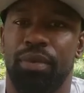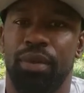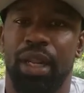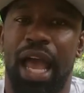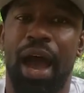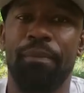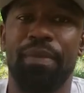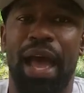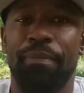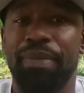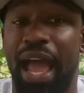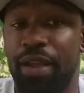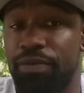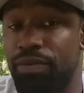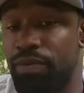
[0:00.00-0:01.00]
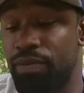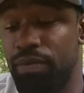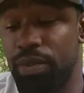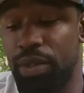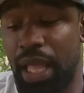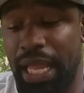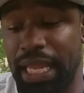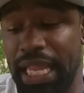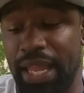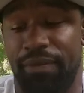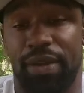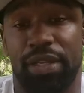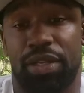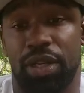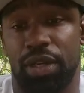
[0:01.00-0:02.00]
I'm not like
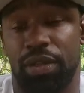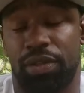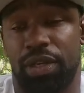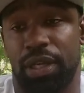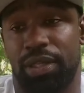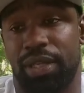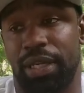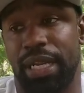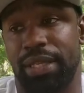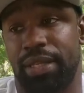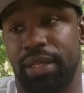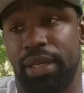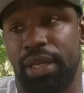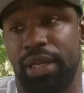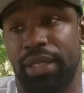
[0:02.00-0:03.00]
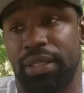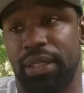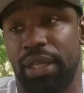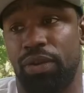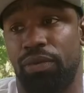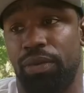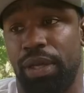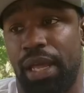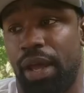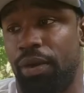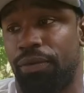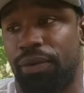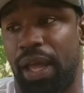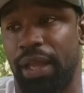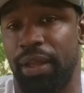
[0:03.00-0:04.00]
even to an extent with
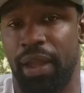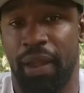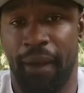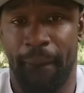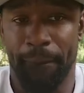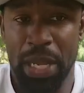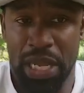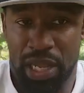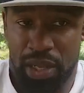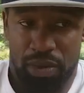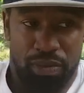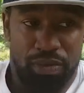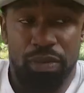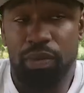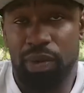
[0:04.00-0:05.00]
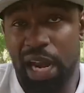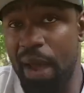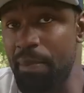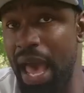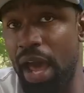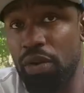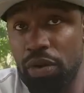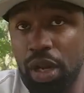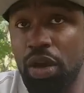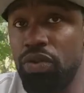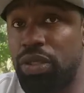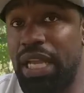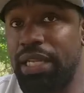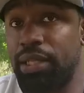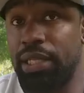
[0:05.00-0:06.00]
health. Like when I battled
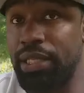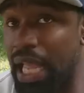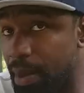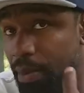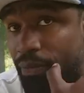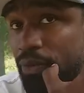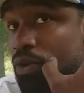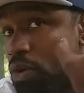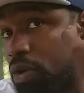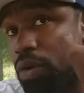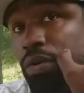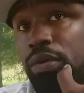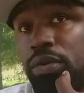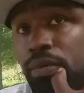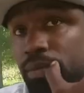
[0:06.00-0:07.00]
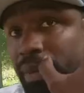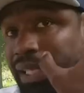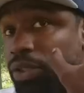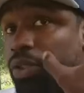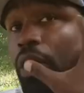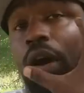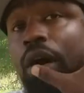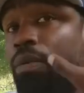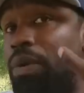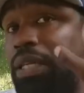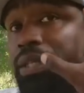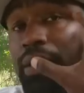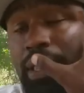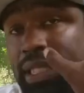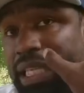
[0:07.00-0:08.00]
Los, like the day before, my jaw
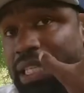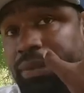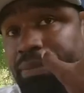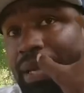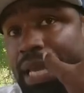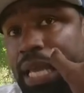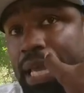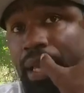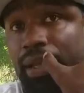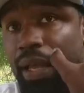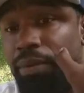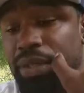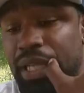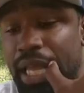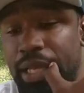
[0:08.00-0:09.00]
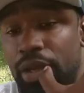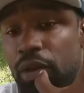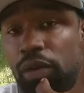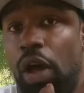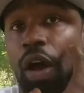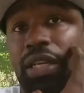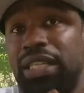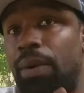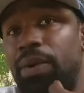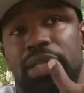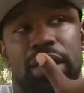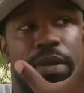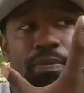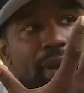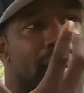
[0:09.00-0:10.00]
was this big. I was like, yo, long as I
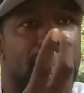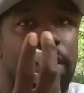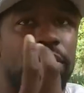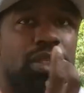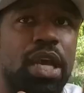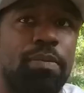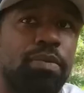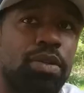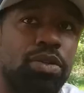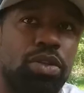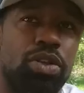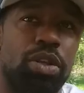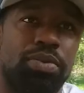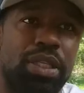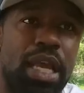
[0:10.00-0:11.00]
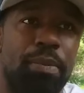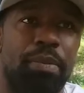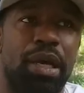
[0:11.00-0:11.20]
wasn't in pain, I was coming. So, you know what I'm saying?